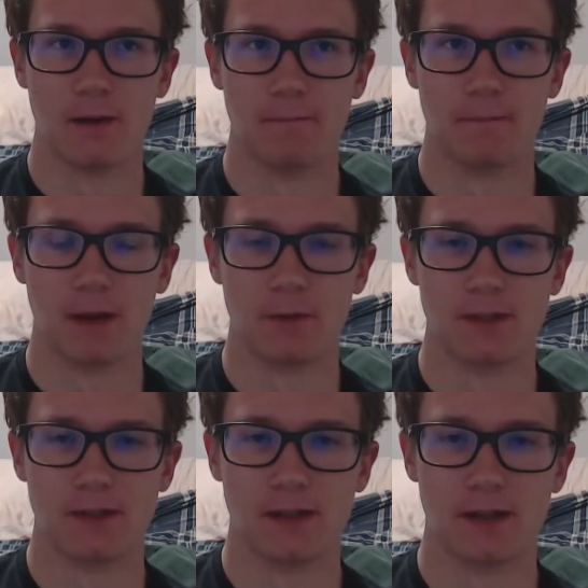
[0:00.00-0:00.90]
I
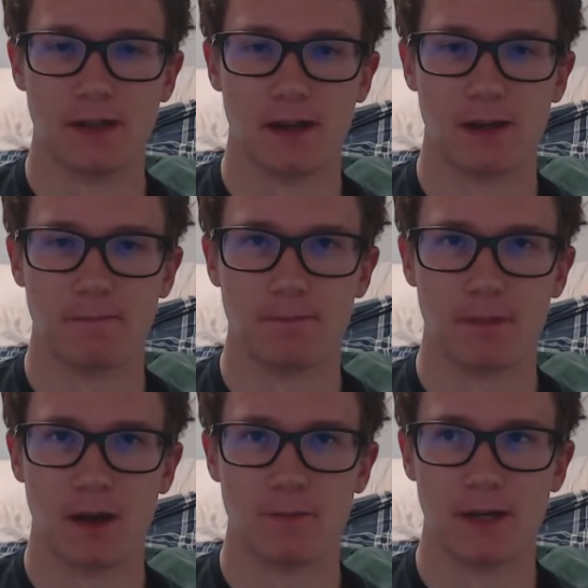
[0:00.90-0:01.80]
would say that
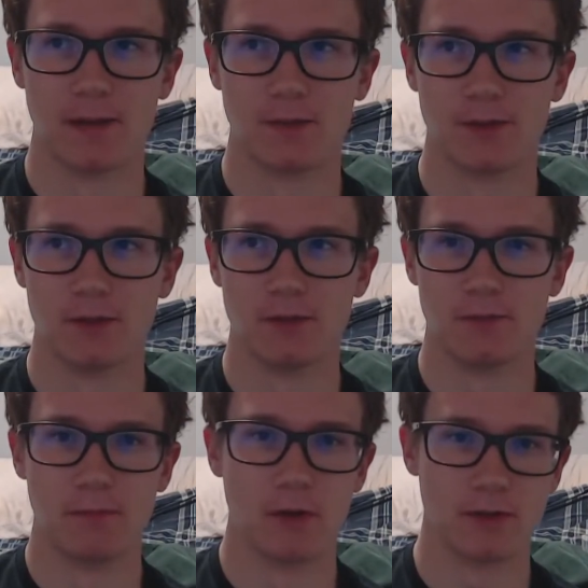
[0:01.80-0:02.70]
I've been able to use
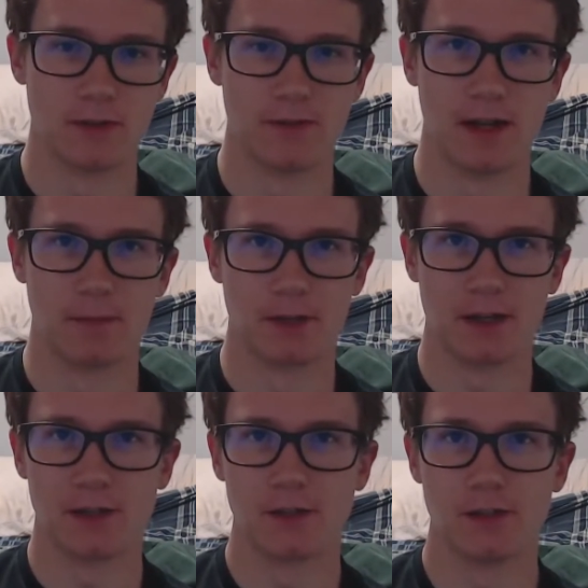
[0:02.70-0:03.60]
most of the
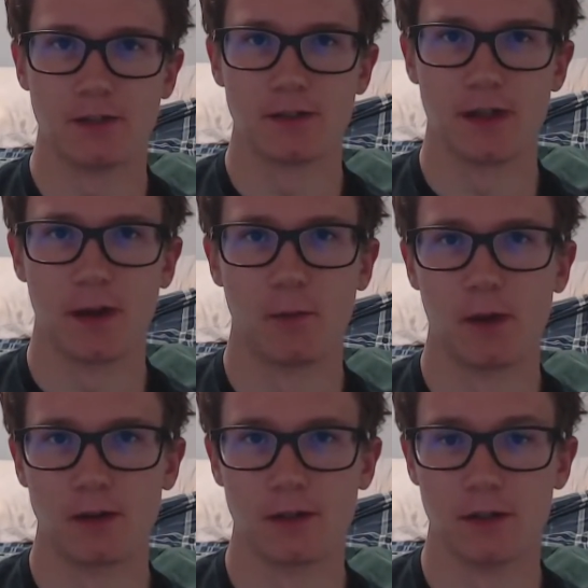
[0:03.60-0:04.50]
applications that I
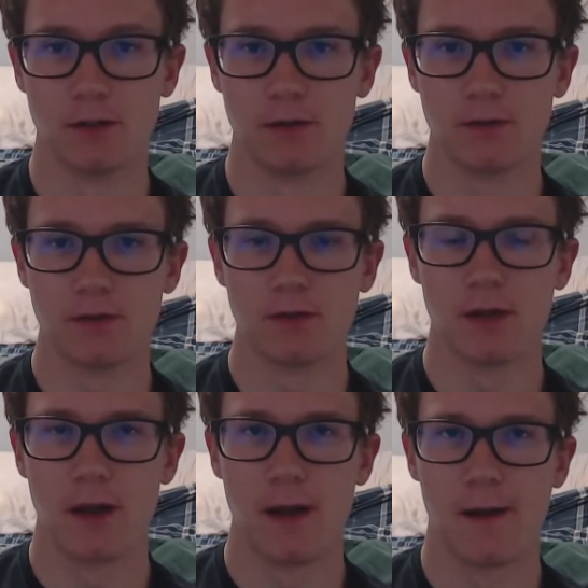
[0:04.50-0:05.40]
want to use.
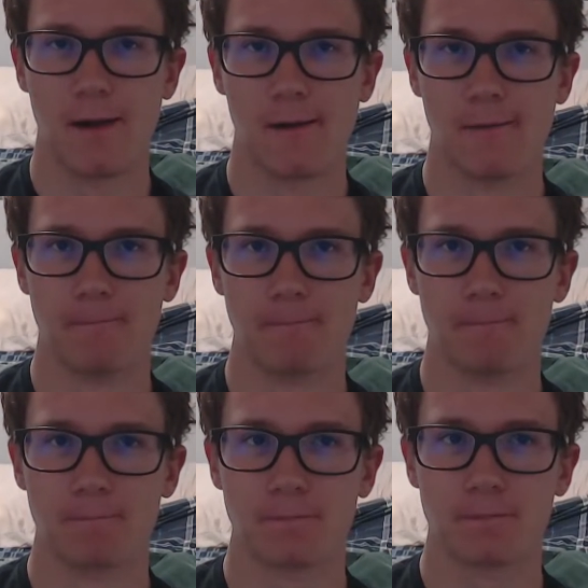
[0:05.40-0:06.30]

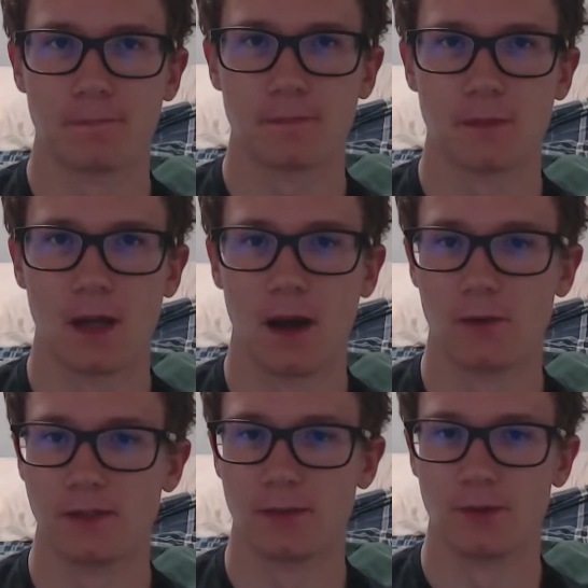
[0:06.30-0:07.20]
I
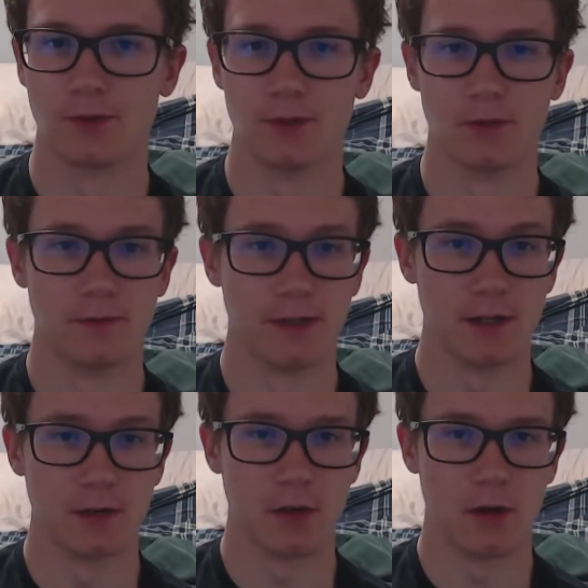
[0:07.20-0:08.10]
was able to do a
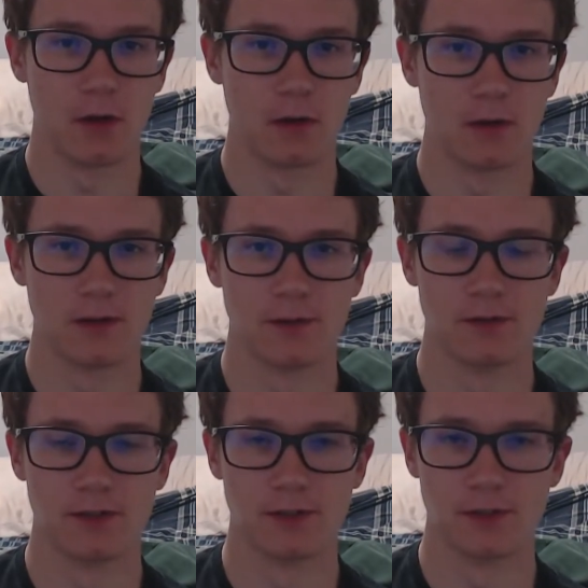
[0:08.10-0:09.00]
video call
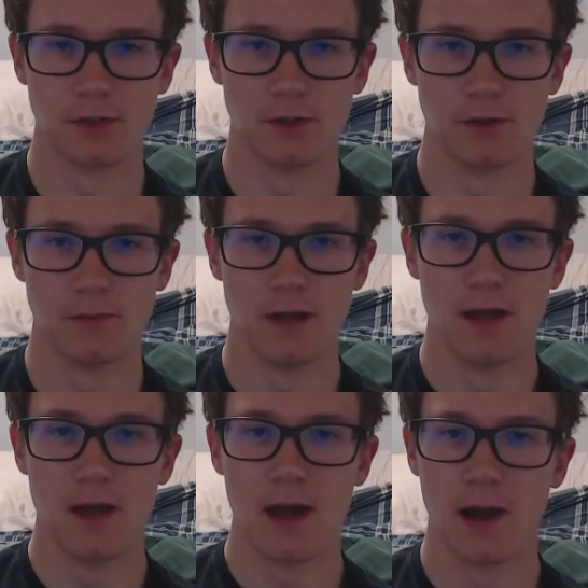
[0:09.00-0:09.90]
using Zoom.
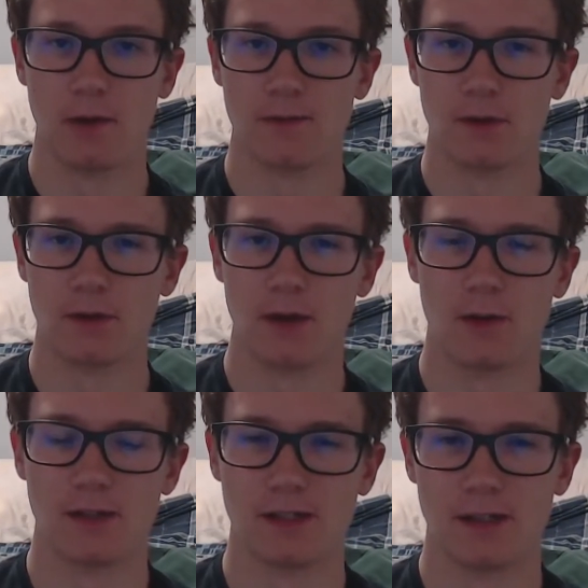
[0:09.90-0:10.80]
However, I
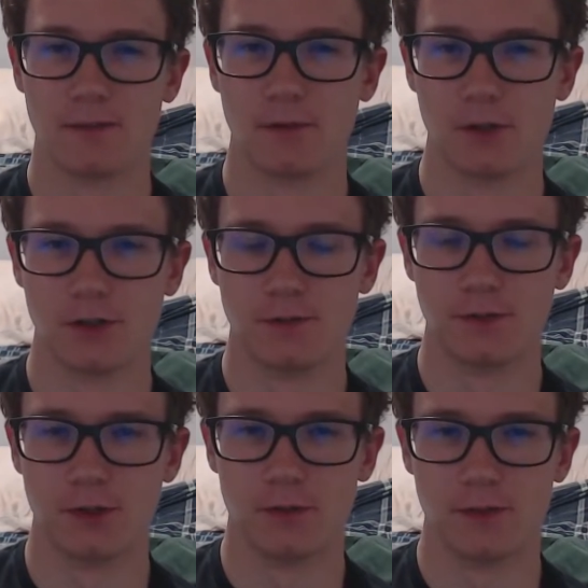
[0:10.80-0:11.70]
would say the version of
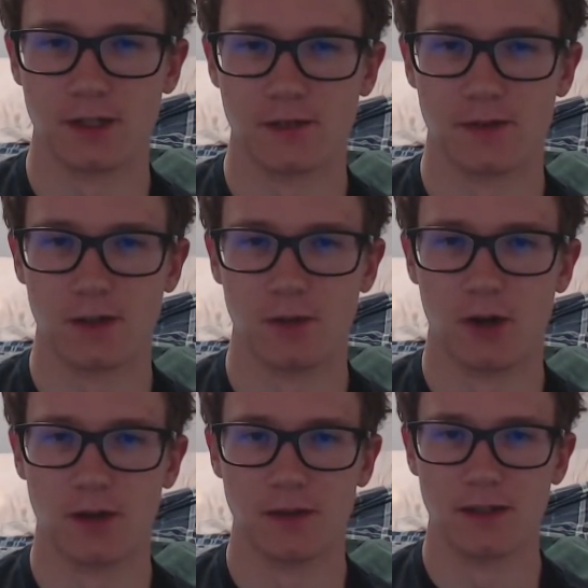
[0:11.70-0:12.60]
Zoom that's available
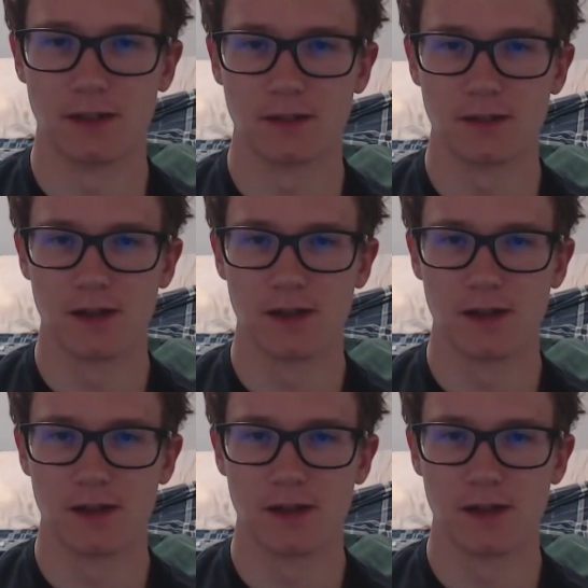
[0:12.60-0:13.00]
on Linux